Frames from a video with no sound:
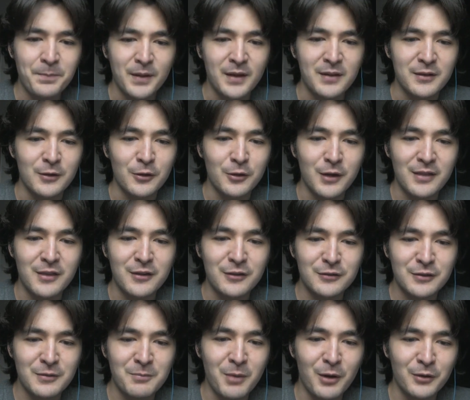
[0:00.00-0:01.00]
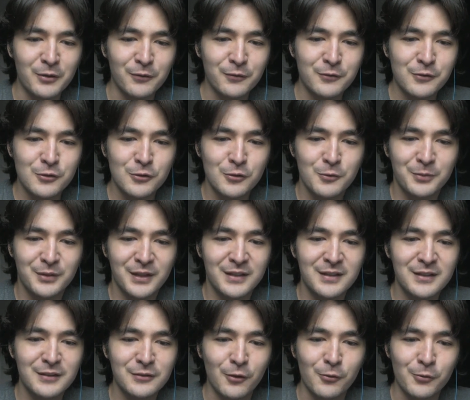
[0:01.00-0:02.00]
And look at this amount of troops, and
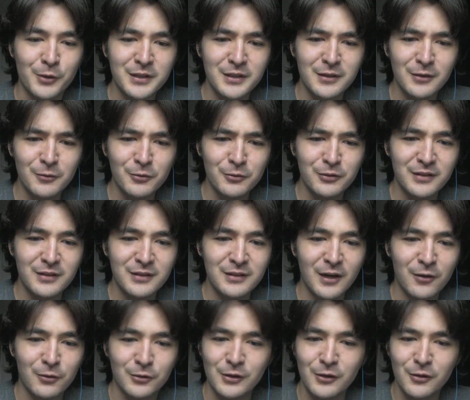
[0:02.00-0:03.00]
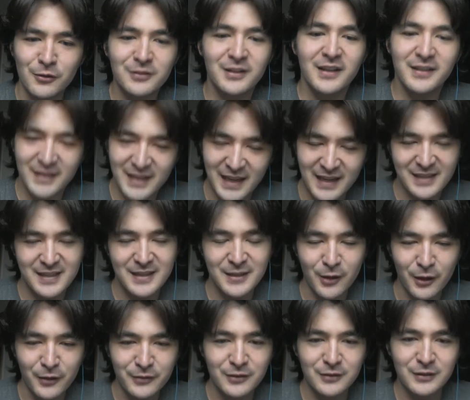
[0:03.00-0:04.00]
he's already losing a tower. It looks like, yeah, he
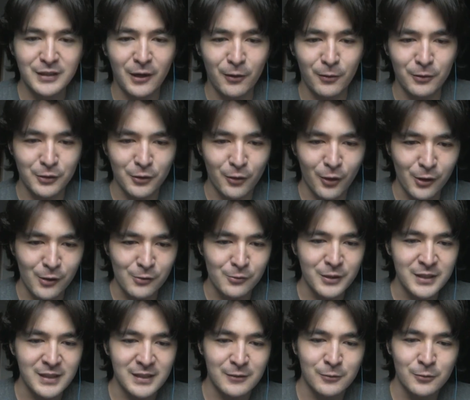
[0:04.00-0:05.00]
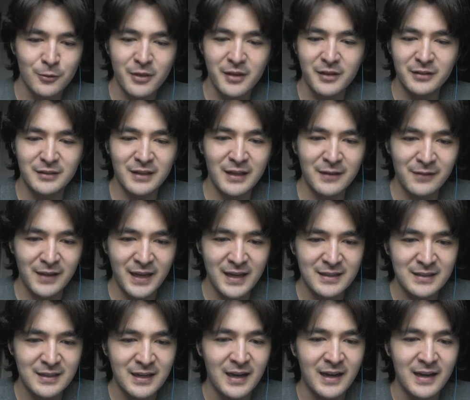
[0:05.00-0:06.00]
lost a tower already to this level
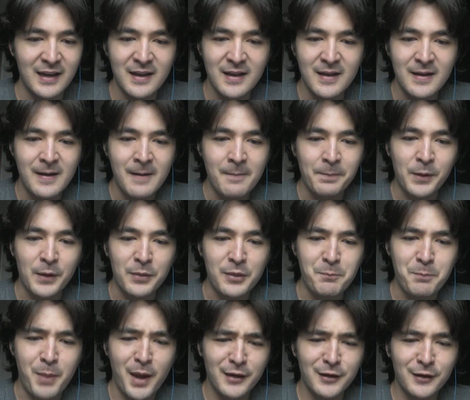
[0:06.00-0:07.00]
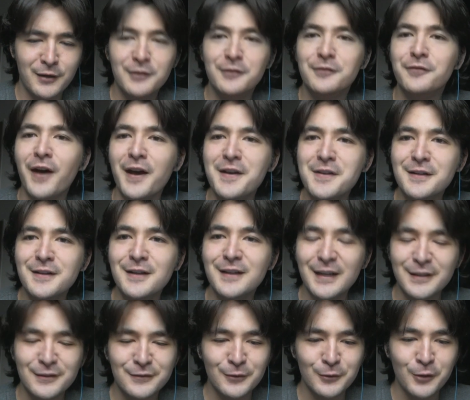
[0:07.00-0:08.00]
8 guy. The Pekka is fighting
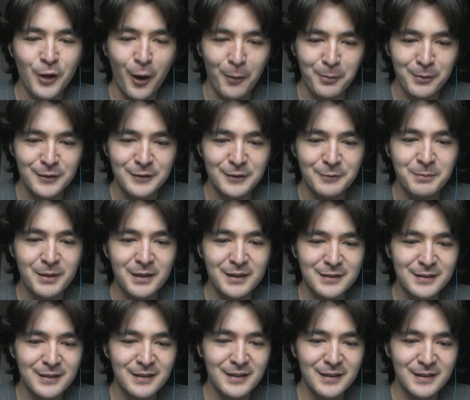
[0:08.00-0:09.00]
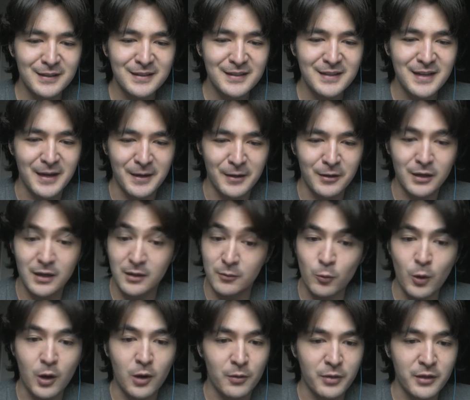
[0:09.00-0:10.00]
against the goblins, but yeah, okay,
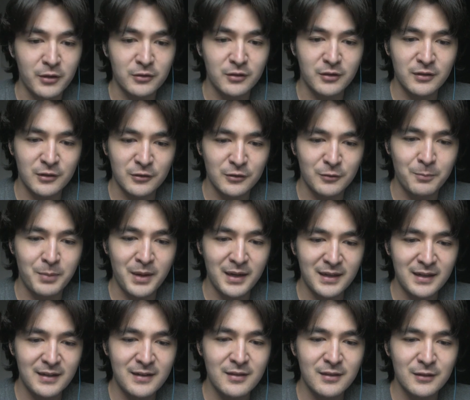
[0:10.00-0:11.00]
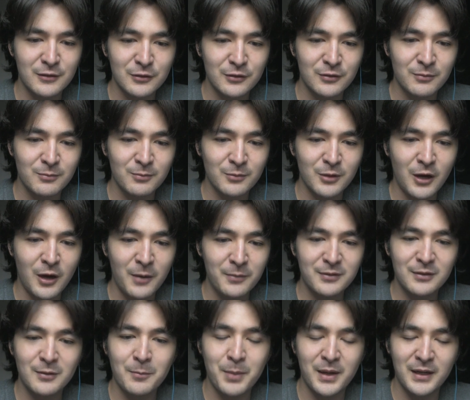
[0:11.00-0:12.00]
wow, there's a Pekka and there are some
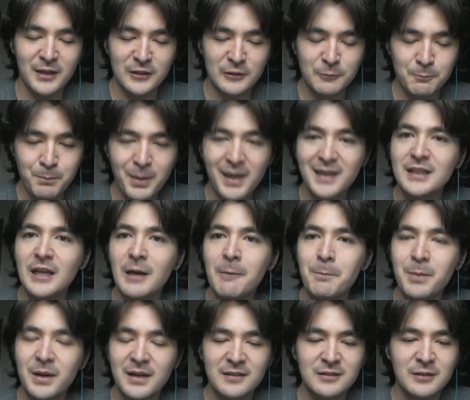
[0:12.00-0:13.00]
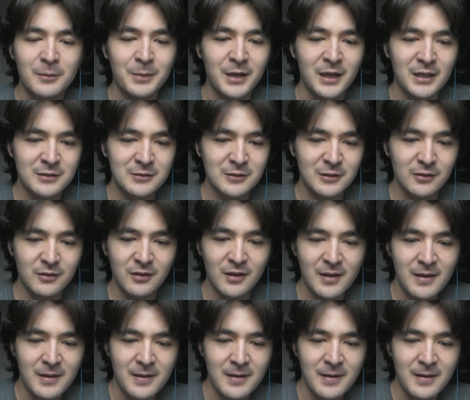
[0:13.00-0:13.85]
gobs. The Pekka's backed up by some archers.